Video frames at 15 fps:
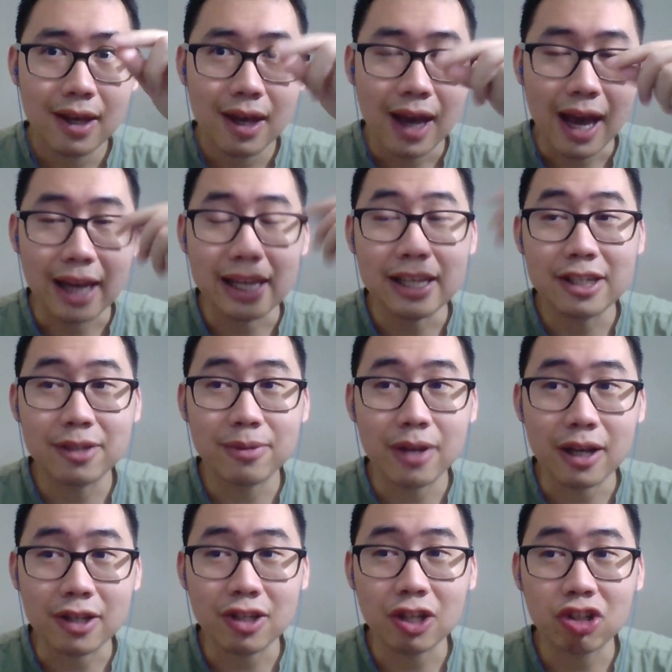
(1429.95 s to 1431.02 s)
and he's
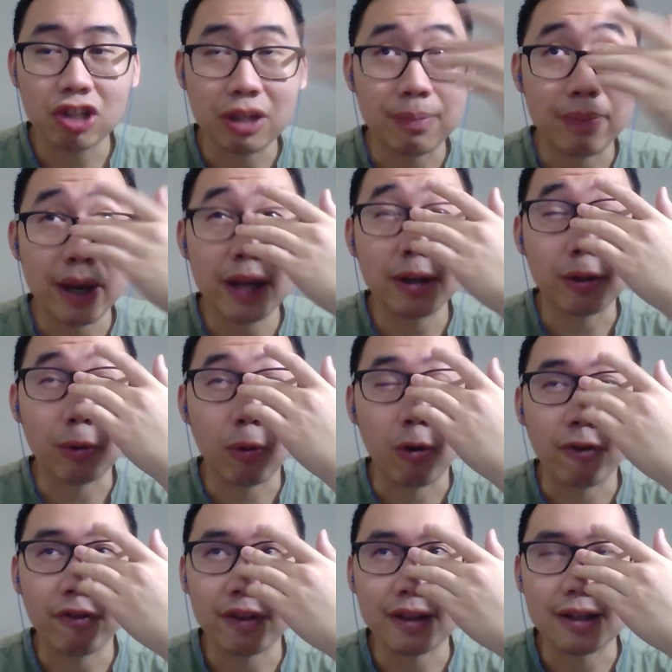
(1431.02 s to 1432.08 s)
essentially been an
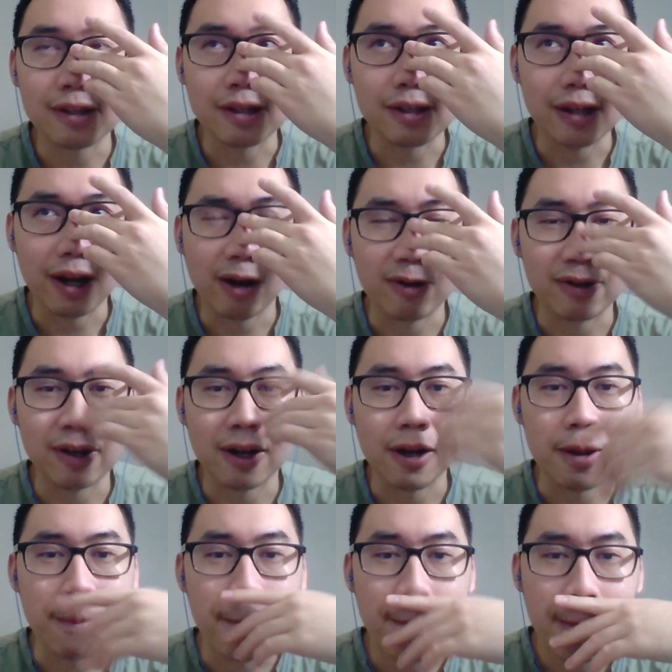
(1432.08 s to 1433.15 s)
orphan this entire
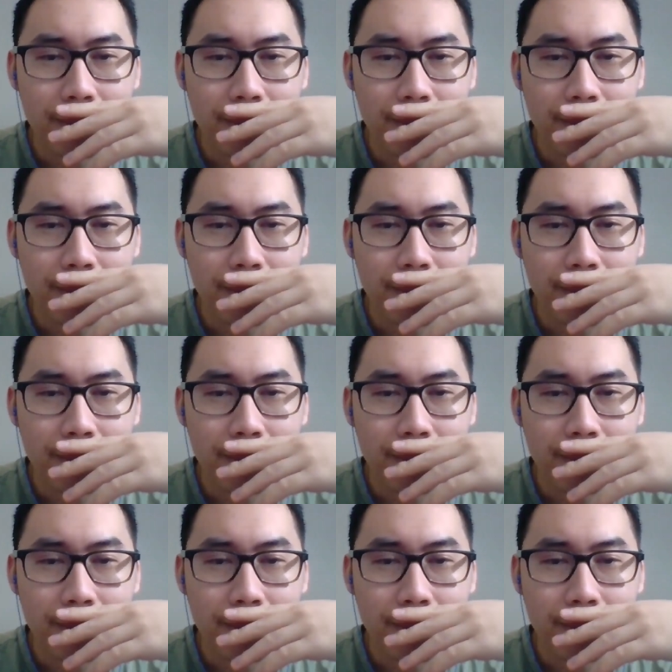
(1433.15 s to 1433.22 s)
time.